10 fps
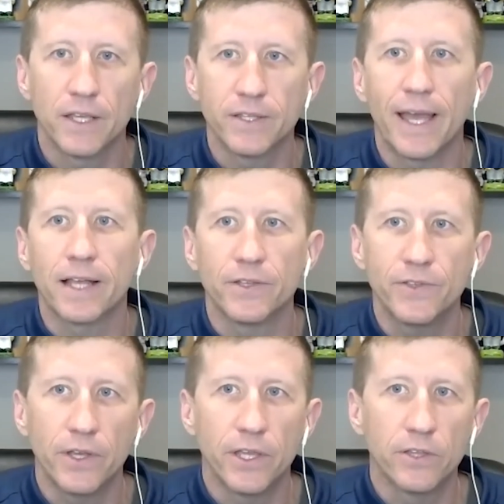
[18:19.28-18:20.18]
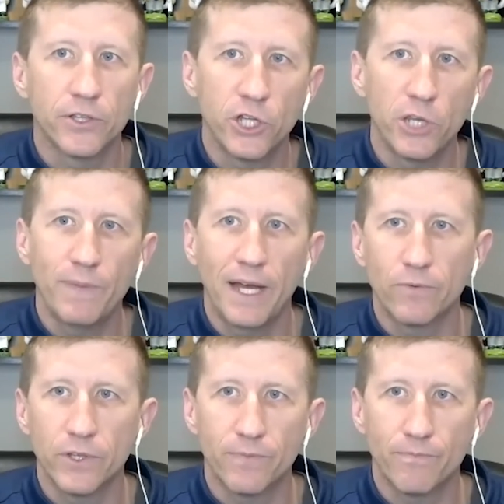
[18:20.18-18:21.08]
Exactly. So, the GPon
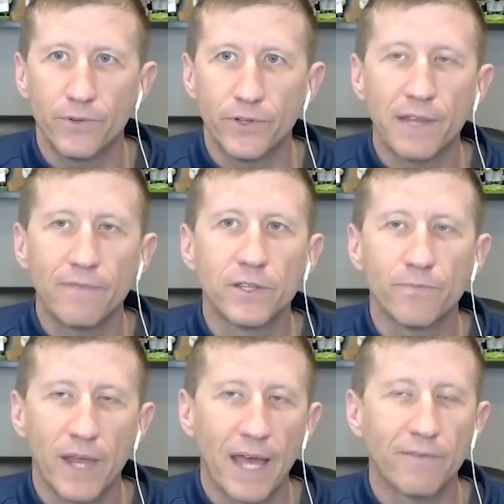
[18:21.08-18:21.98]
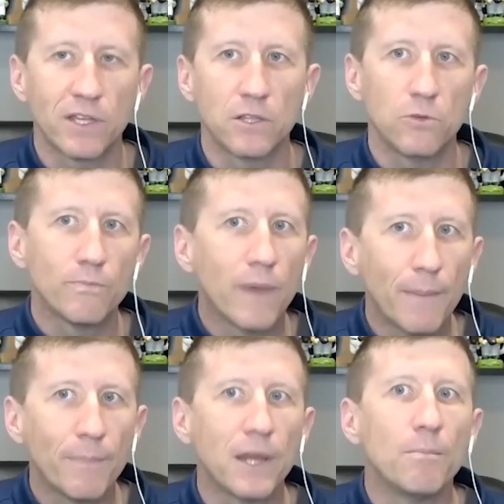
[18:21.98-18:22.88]
was perceived as having a little
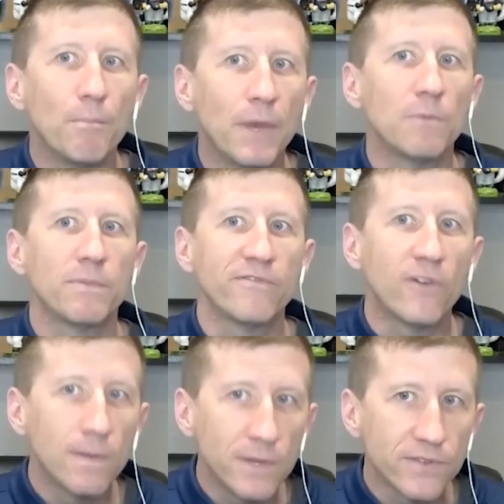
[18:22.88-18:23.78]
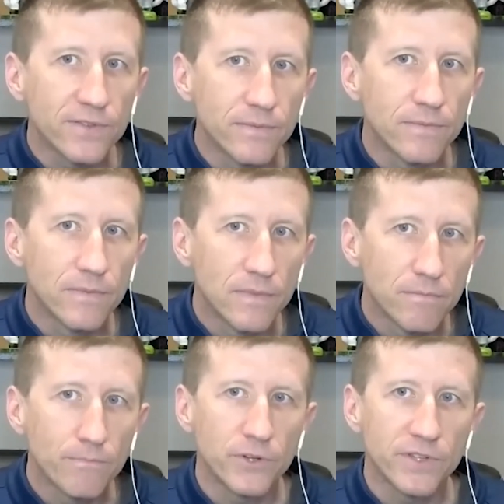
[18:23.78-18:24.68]
better performance,
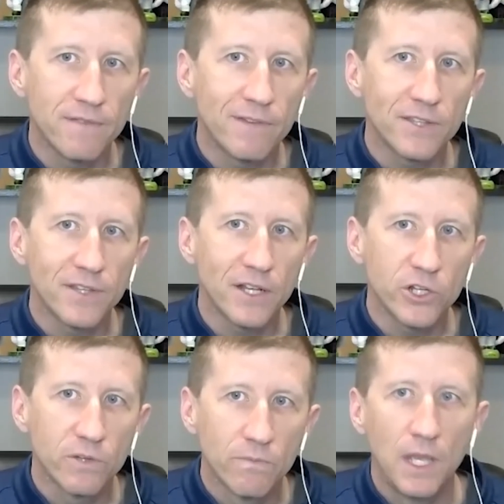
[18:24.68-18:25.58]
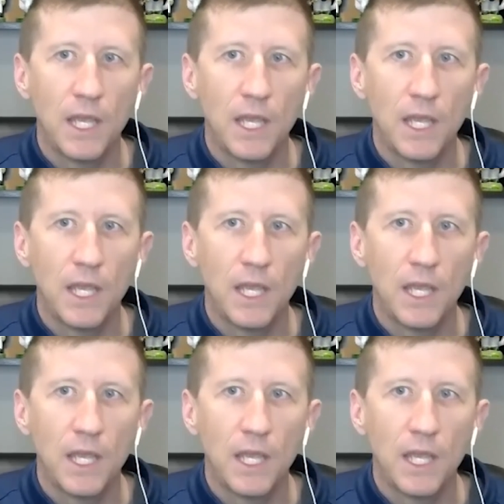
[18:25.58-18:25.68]
perceived as such.